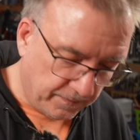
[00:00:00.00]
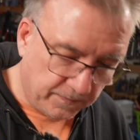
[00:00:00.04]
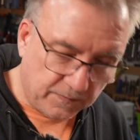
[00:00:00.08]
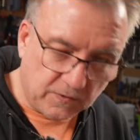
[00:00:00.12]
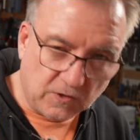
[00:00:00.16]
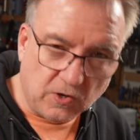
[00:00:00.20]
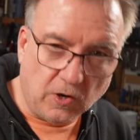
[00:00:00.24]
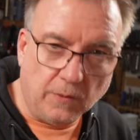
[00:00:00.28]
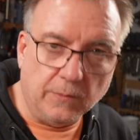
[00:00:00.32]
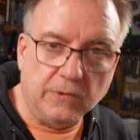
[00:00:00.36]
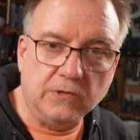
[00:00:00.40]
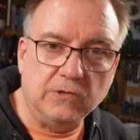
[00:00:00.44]

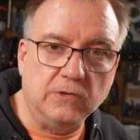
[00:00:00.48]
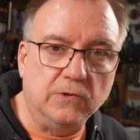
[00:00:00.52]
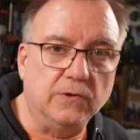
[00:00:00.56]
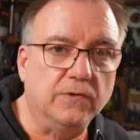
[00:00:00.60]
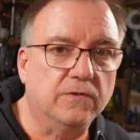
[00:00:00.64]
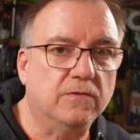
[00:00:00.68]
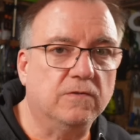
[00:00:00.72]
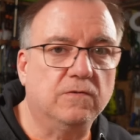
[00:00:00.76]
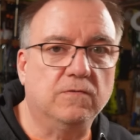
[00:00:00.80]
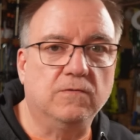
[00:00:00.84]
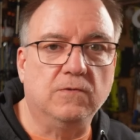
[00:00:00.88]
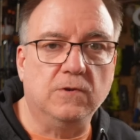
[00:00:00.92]
Commodore
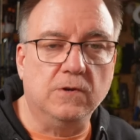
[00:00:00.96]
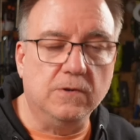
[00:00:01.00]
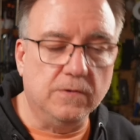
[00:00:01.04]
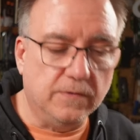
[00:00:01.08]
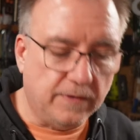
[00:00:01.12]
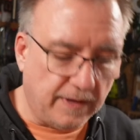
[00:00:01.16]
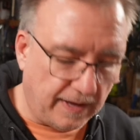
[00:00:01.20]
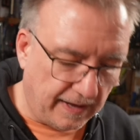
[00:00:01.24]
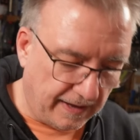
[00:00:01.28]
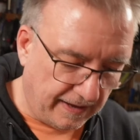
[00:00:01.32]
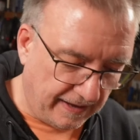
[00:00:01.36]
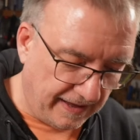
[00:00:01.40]
threw
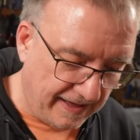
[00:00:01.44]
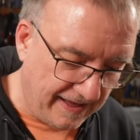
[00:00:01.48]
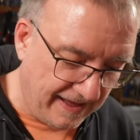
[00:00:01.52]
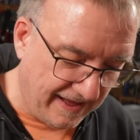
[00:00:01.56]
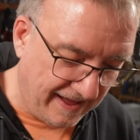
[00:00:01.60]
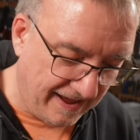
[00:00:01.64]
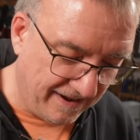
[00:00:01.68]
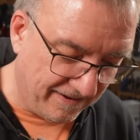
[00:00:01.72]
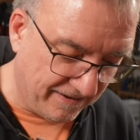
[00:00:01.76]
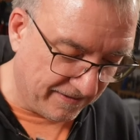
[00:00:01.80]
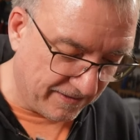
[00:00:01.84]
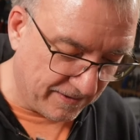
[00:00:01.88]
that
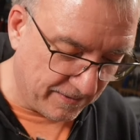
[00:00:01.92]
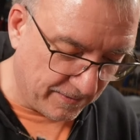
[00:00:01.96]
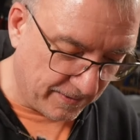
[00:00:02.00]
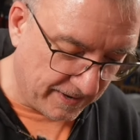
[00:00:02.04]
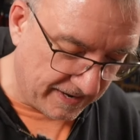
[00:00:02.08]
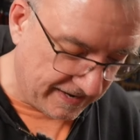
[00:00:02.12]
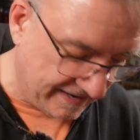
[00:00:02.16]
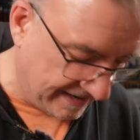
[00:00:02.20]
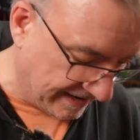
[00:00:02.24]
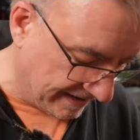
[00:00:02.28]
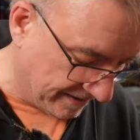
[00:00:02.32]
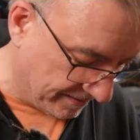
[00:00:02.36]
out the
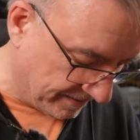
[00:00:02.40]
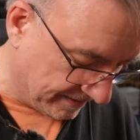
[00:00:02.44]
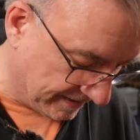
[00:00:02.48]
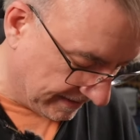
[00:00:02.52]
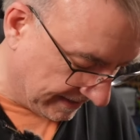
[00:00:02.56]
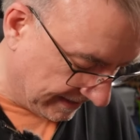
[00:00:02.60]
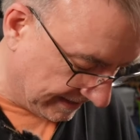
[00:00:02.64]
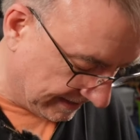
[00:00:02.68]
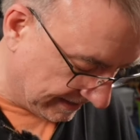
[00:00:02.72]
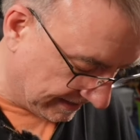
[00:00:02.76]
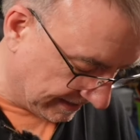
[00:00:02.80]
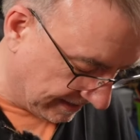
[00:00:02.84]
window with
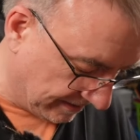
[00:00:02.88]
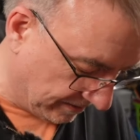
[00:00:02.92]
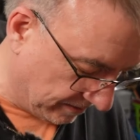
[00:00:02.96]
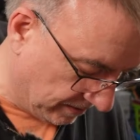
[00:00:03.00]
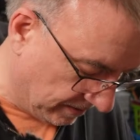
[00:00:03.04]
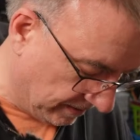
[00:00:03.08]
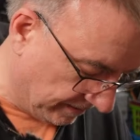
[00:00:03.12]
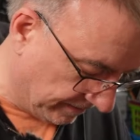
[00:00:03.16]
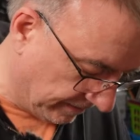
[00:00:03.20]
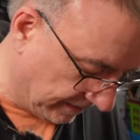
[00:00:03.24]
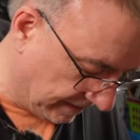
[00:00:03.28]
this, so all of